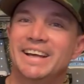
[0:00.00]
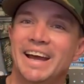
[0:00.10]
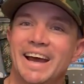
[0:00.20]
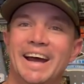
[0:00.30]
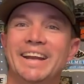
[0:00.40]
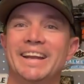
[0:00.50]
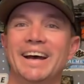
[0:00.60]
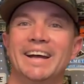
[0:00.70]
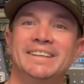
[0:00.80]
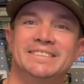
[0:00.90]
And
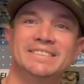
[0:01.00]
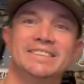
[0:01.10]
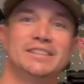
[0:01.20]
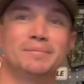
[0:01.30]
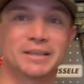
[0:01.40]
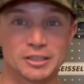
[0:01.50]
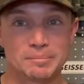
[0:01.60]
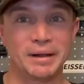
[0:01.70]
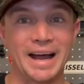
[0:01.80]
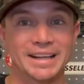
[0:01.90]
as much as
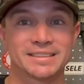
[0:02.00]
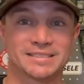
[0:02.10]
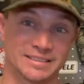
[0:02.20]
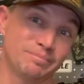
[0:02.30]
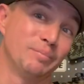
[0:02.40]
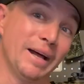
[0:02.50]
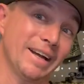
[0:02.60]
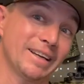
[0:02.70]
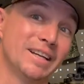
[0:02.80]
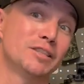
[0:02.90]
black
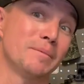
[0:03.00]
guns